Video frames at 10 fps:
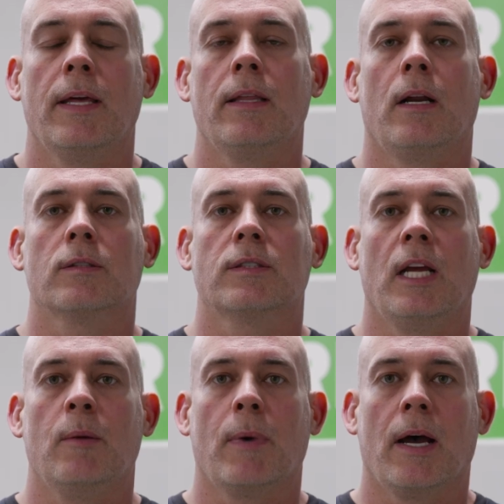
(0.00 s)
thing that I'll
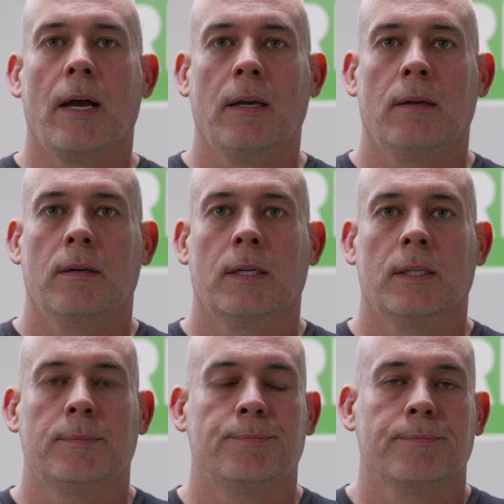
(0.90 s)
stand by,
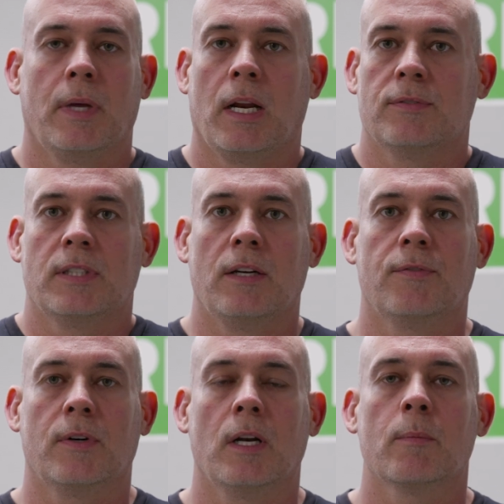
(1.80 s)
um, and I've said
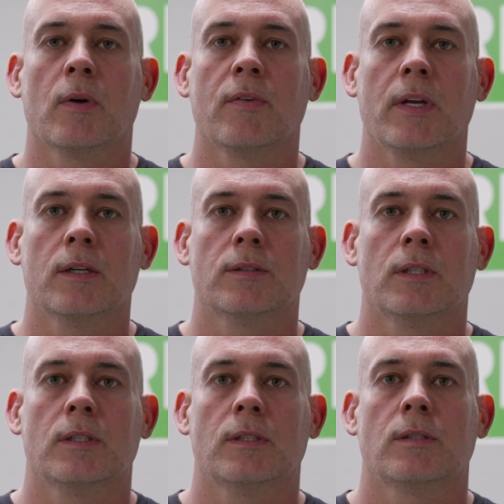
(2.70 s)
for a number of years,
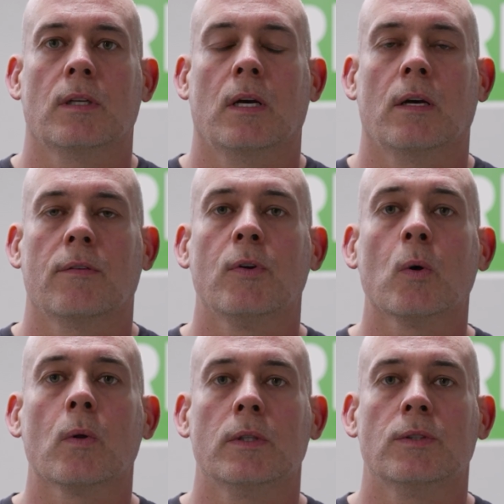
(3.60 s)
is uh,
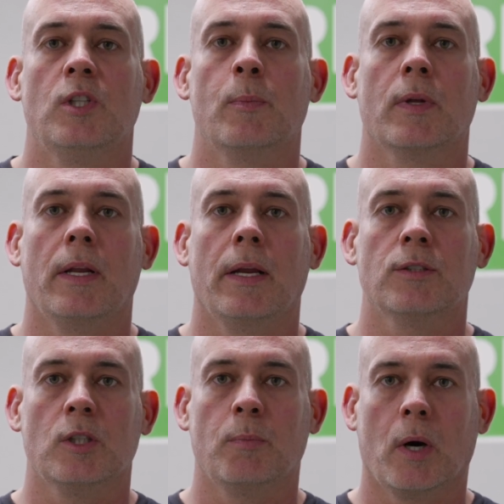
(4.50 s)
fuel is cheaper than
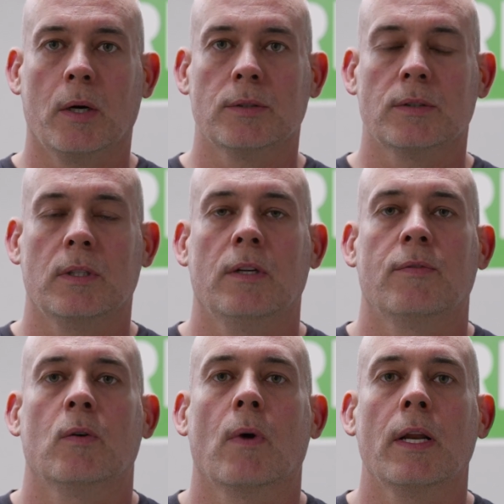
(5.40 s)
engine parts. And
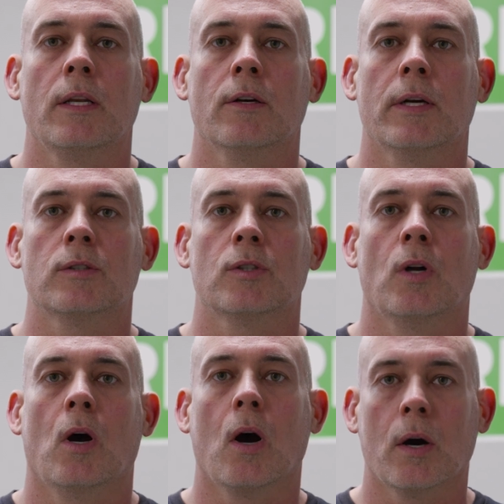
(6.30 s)
if you're running your engine
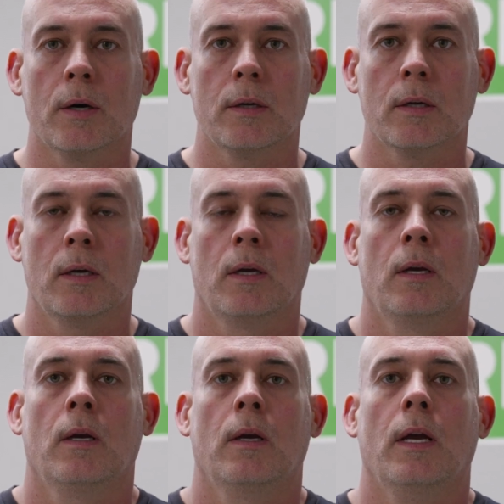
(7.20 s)
hard
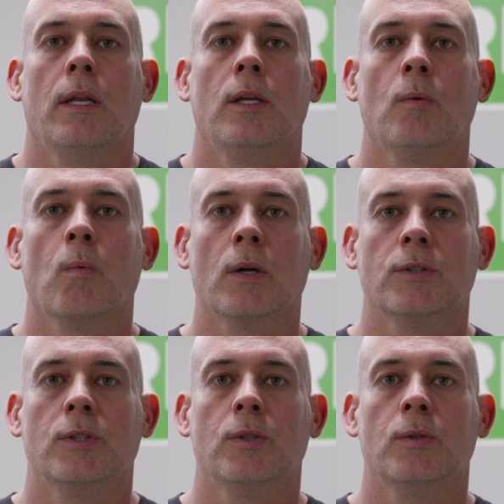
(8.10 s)
and you
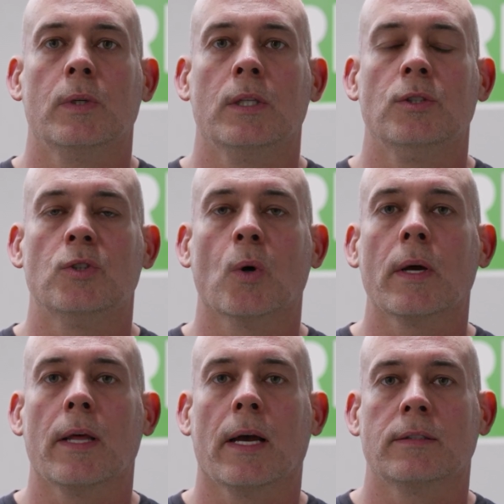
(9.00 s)
want to
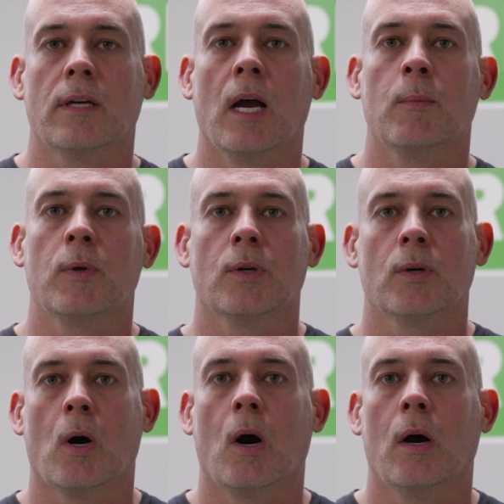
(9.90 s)
enjoy that time with your
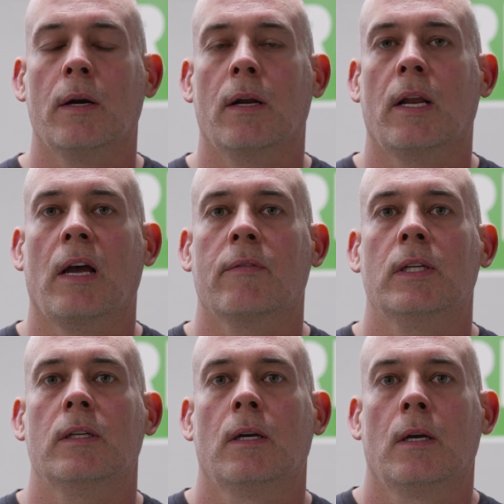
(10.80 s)
car and not have it